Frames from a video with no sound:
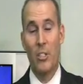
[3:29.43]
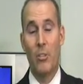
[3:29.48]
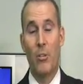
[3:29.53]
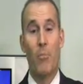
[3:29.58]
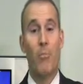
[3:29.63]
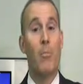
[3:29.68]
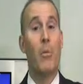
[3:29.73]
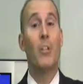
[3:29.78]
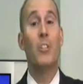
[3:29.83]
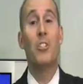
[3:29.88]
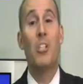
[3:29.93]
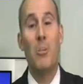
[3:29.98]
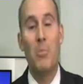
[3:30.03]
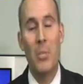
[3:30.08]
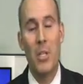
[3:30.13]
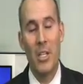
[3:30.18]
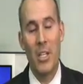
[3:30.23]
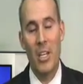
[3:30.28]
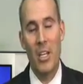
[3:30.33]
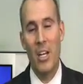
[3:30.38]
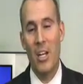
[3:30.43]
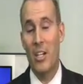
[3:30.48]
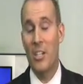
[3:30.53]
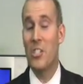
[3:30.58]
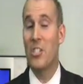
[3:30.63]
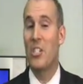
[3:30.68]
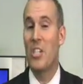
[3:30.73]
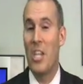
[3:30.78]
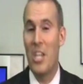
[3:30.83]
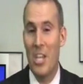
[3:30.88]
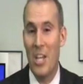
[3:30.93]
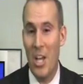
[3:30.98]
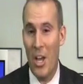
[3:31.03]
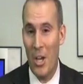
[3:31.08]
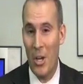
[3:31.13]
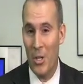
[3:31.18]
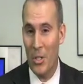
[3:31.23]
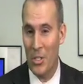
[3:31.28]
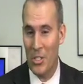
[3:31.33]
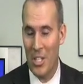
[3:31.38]
to multimillionaire
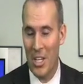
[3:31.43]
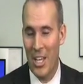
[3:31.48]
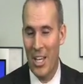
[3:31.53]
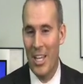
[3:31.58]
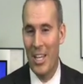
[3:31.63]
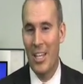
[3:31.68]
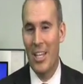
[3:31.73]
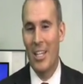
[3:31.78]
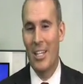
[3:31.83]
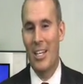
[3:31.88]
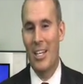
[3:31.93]
CEOs.